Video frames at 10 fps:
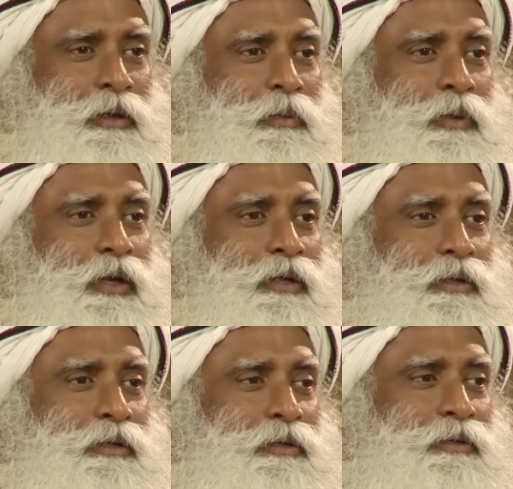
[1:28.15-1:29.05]

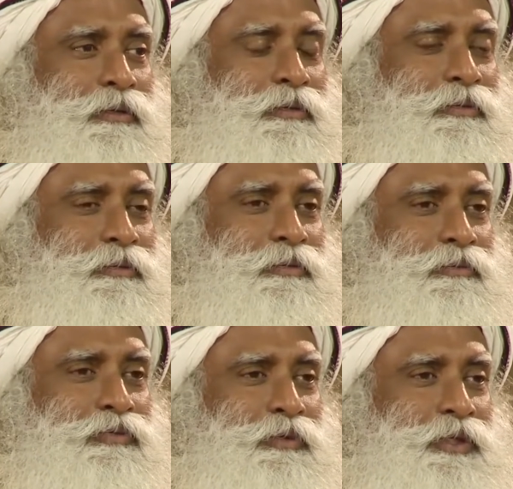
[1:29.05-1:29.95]
One
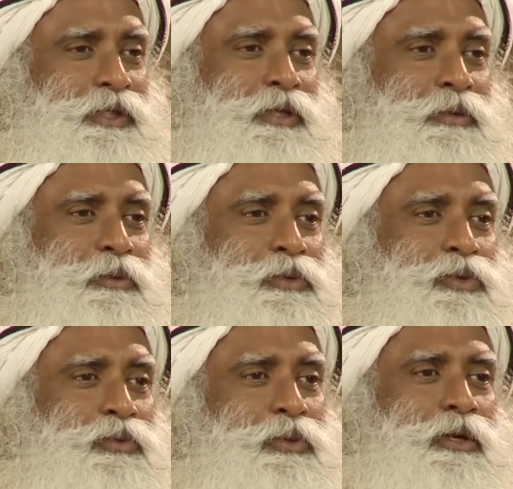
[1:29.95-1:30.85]
14-year-old
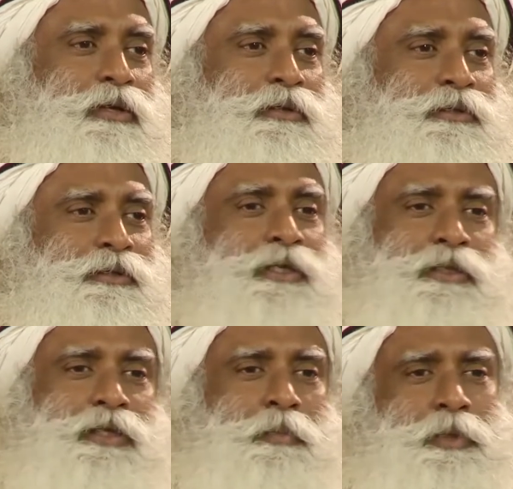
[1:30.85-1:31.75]
schoolgirl
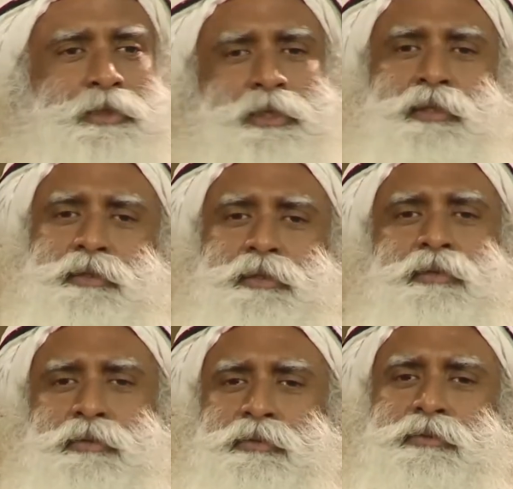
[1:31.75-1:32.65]
stands up and says,
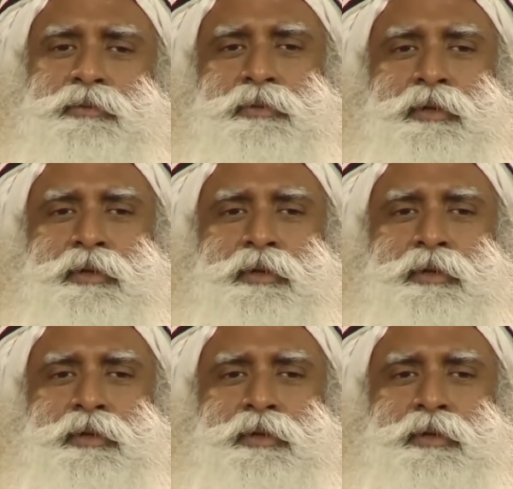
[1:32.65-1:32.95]
"Sadhguru,